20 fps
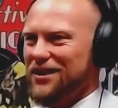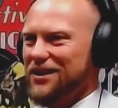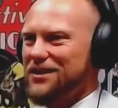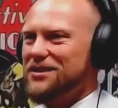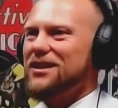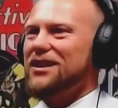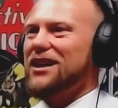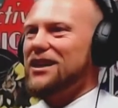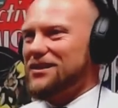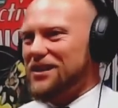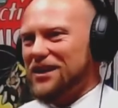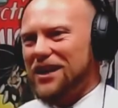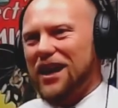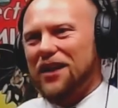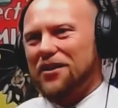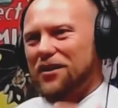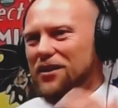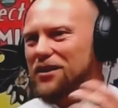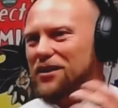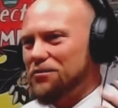it's, that's
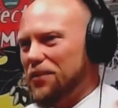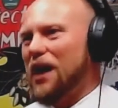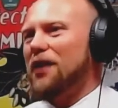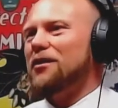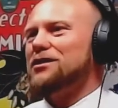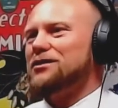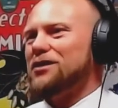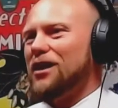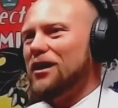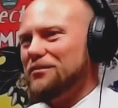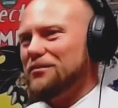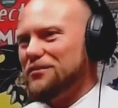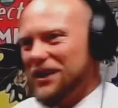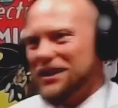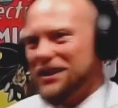another paradigm. But on the other